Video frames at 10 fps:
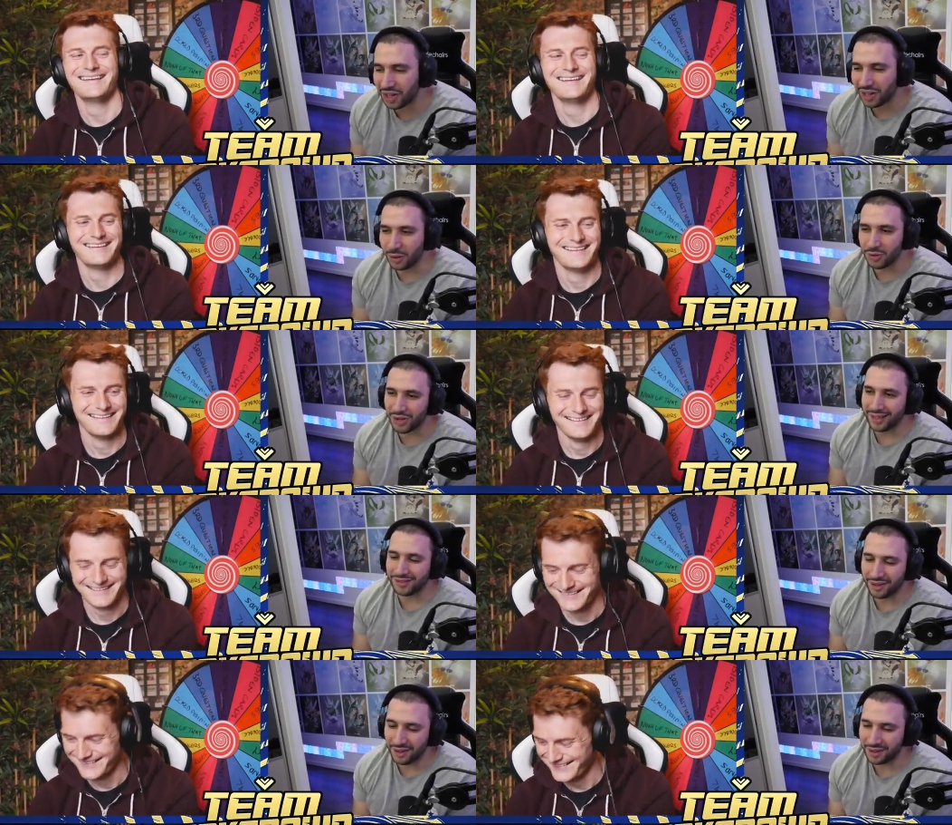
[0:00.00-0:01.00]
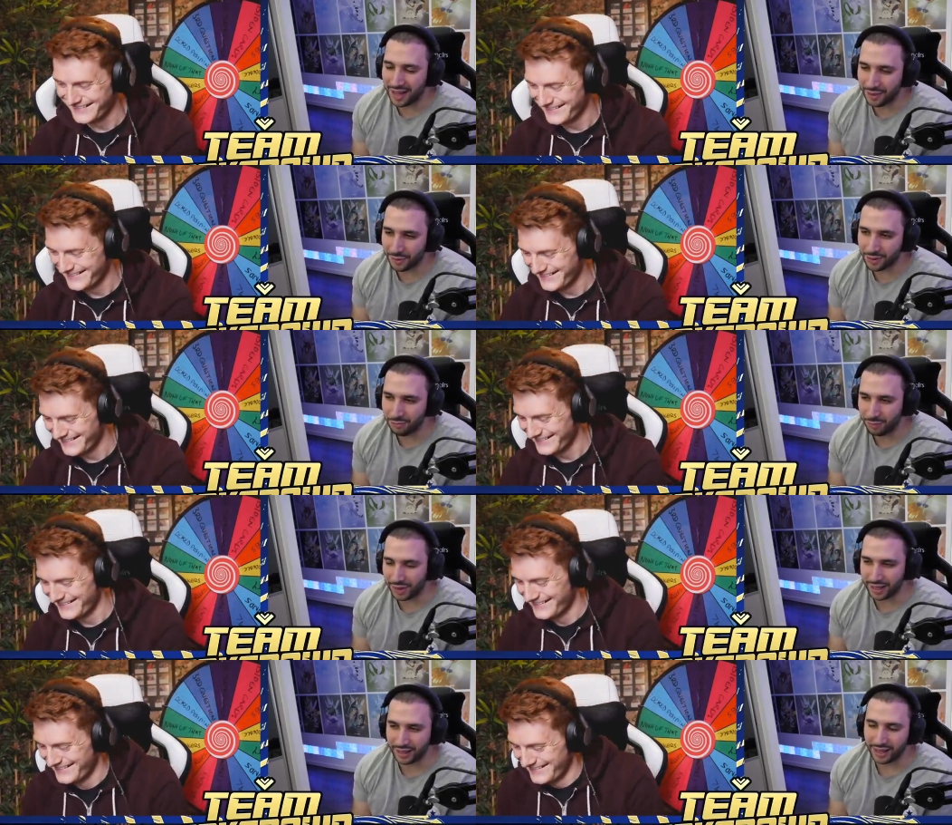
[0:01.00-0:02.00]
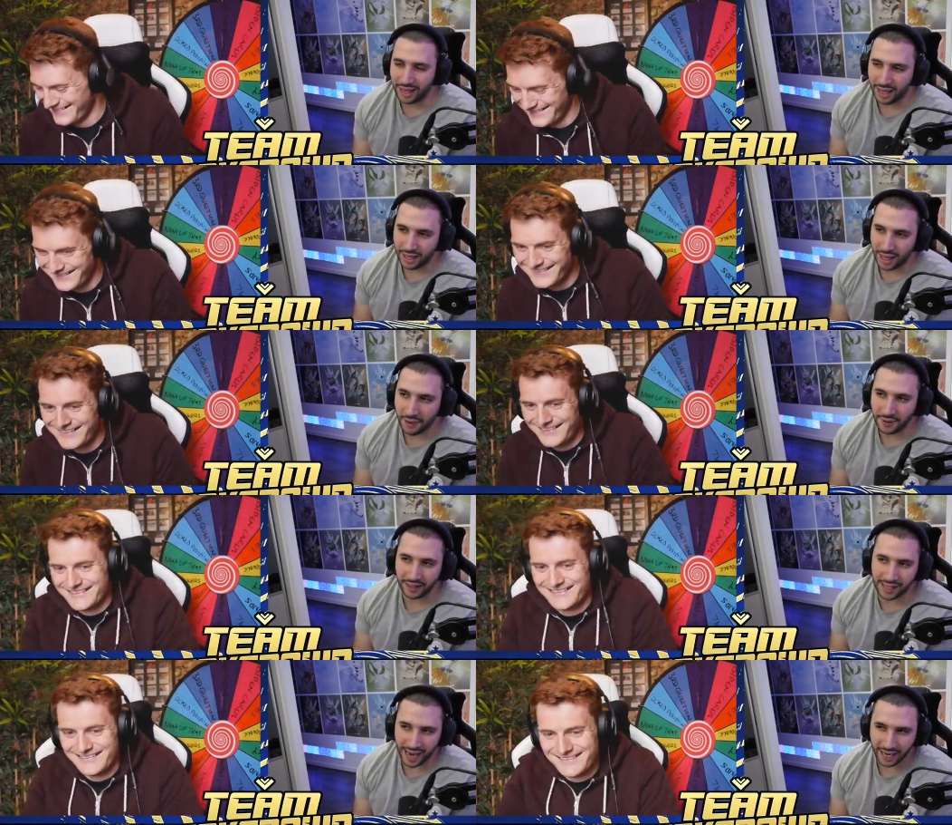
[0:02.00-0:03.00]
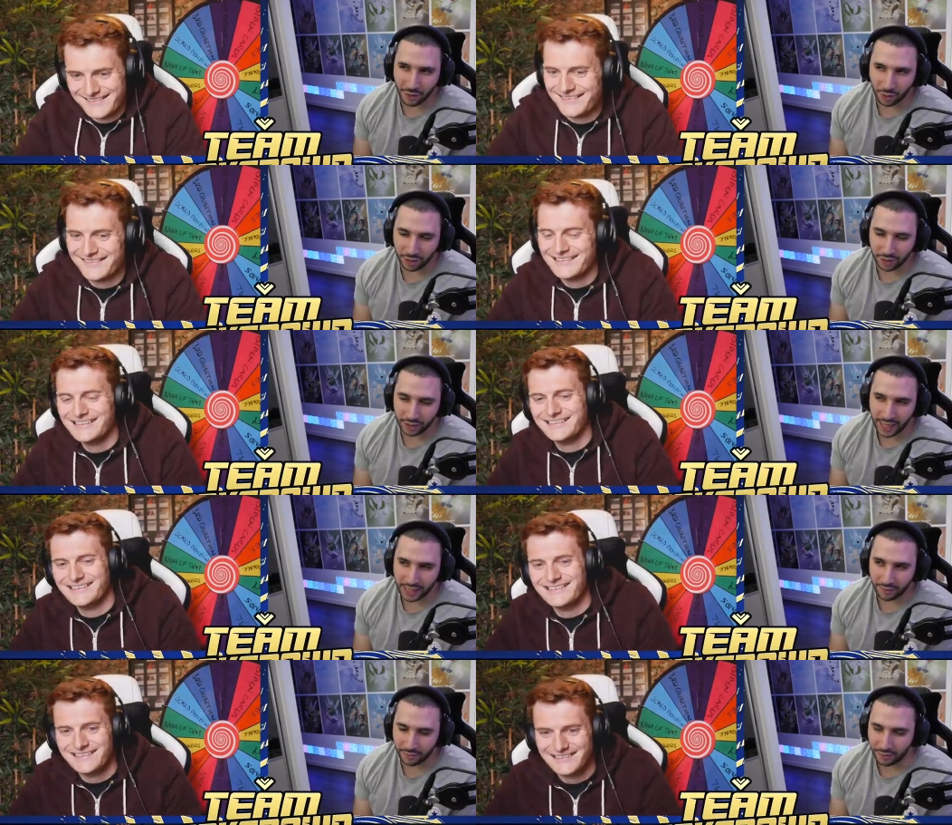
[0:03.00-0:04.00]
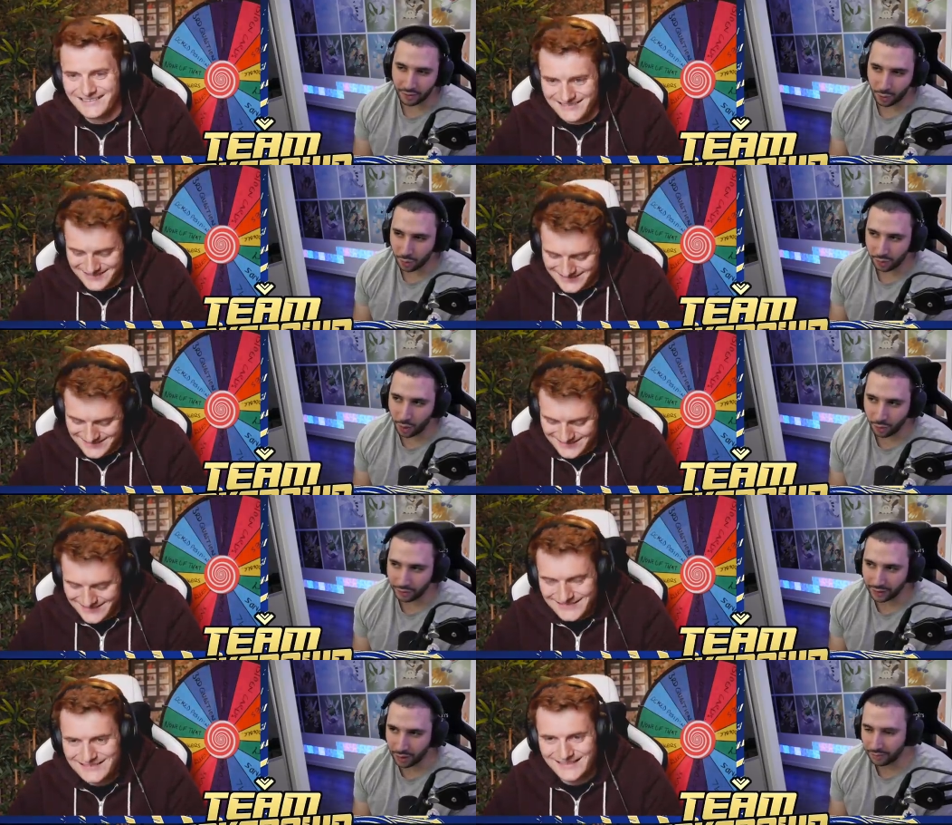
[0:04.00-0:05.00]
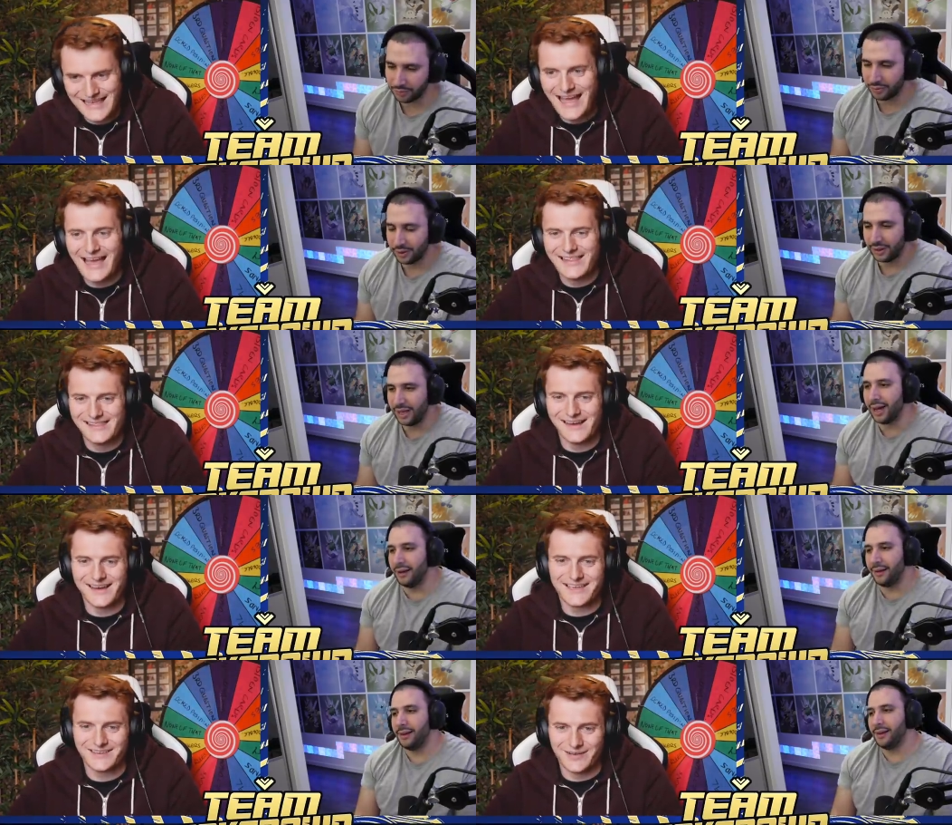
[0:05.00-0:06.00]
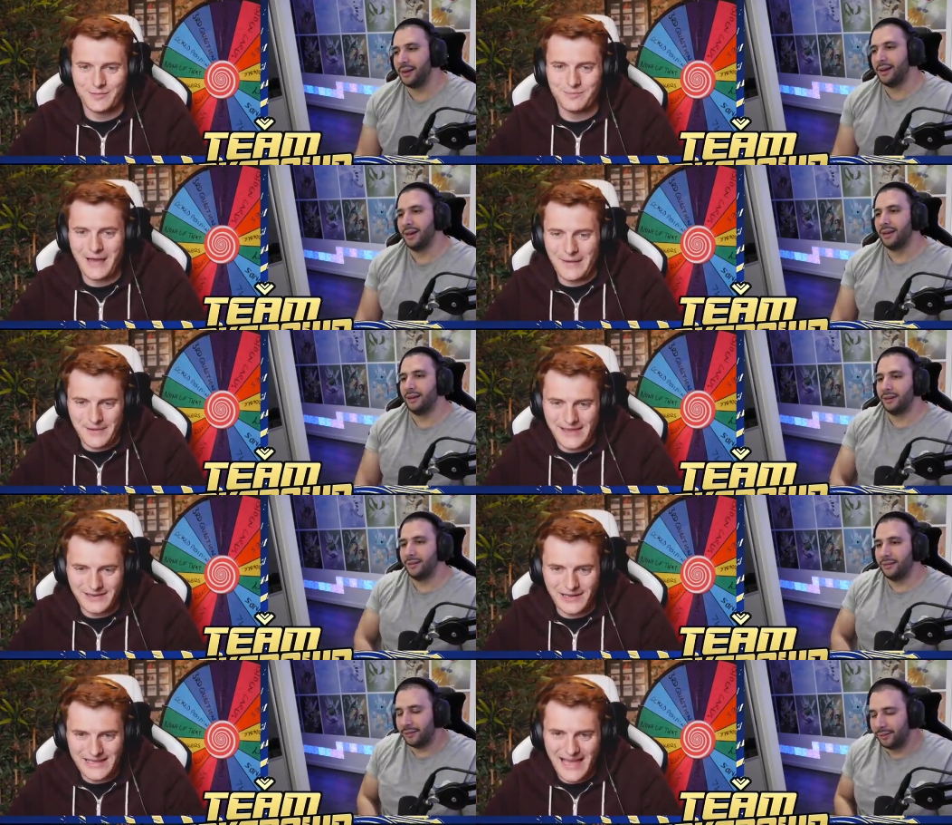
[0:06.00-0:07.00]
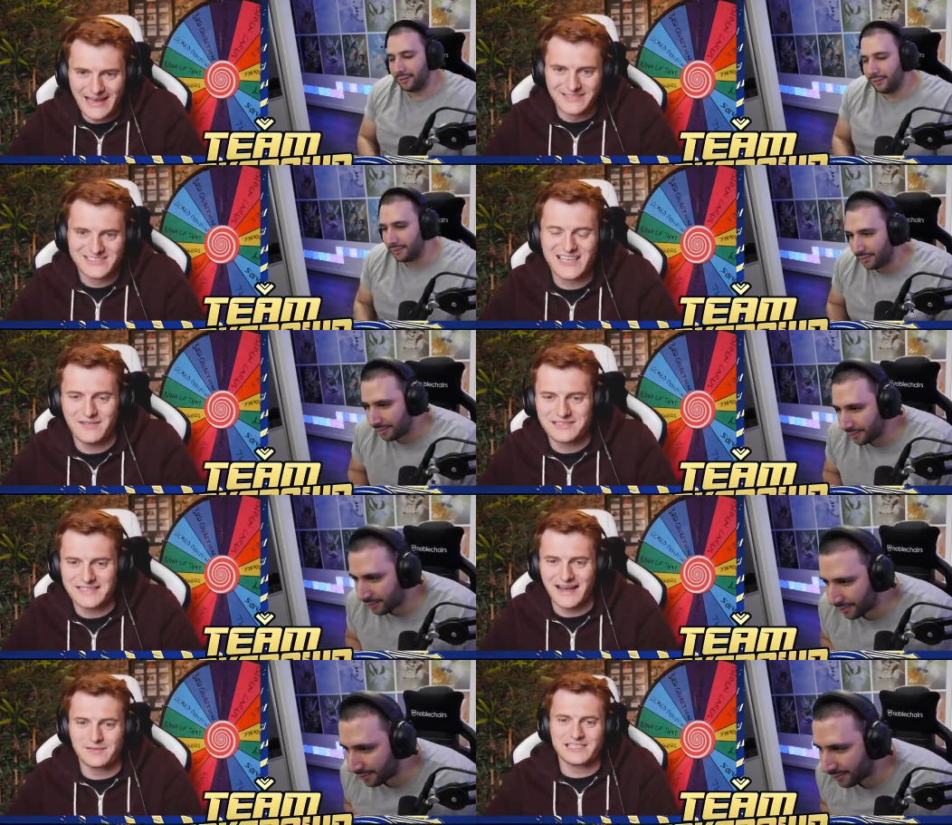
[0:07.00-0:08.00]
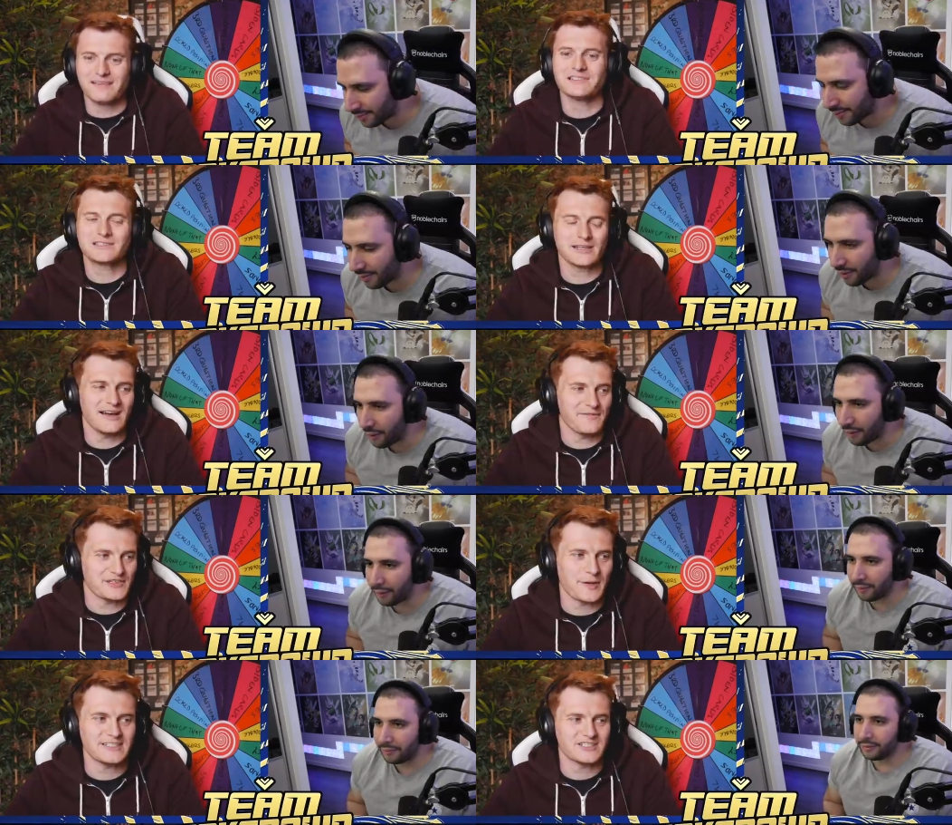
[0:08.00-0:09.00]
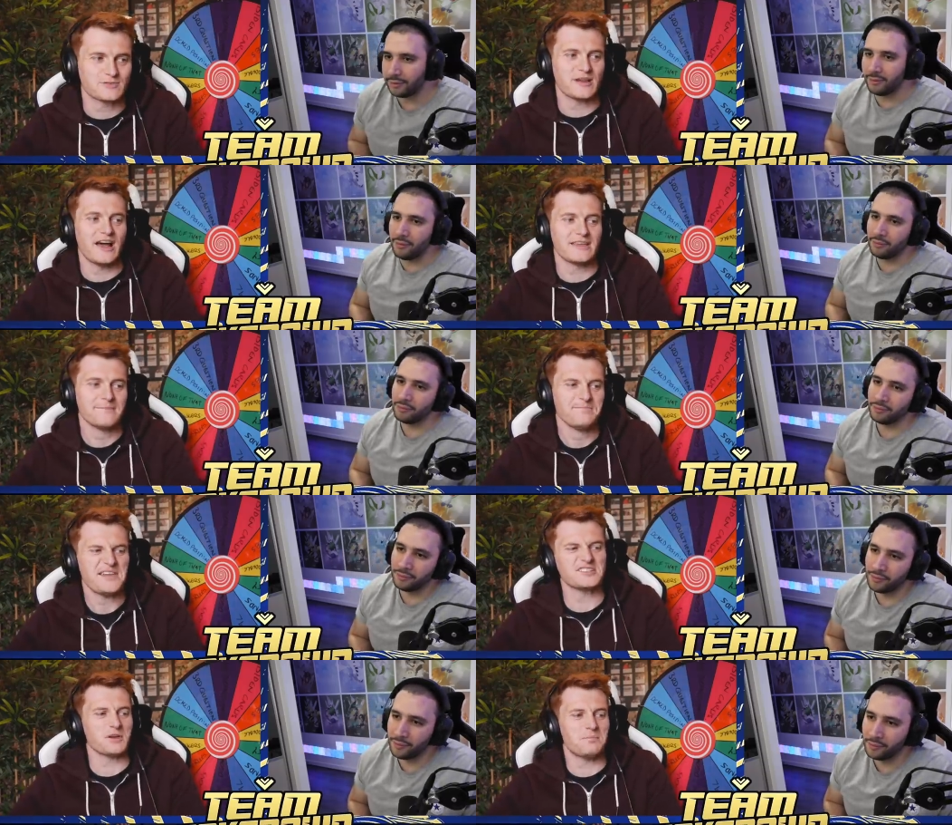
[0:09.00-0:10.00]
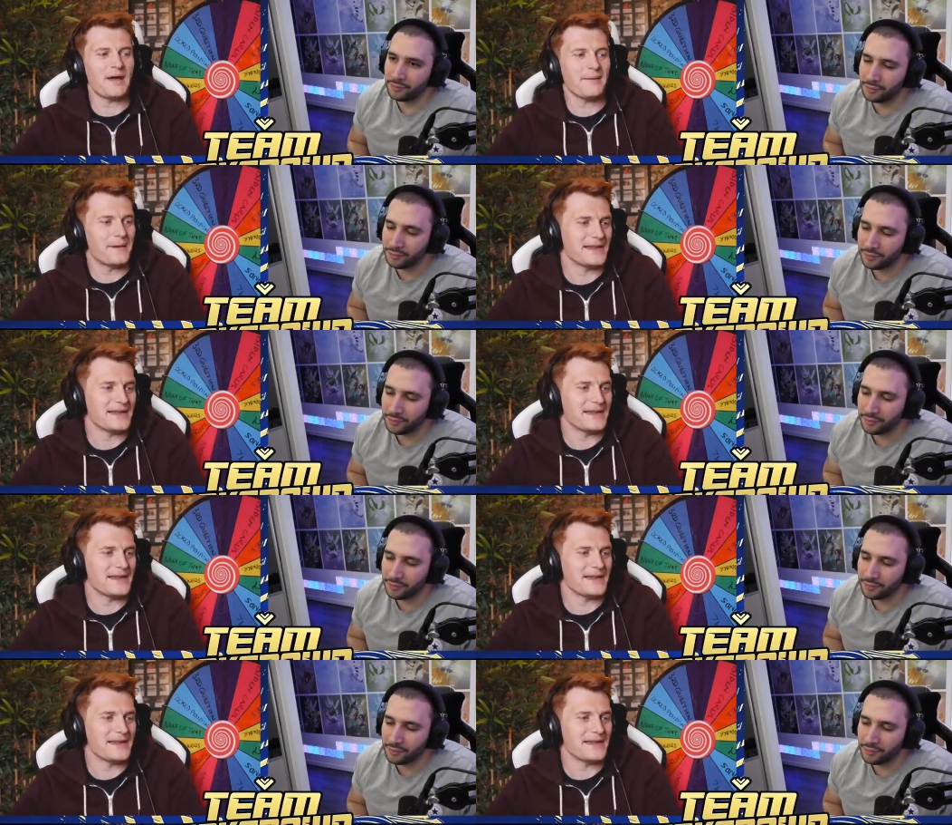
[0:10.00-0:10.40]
Speaker 1: close at certain areas, but then I think the icon kind of threw the whole thing off. Yeah, the yeah. icon
Speaker 2: and Mbappe got yeah. I was I was I was I was half expecting to just be like, is it Mbappe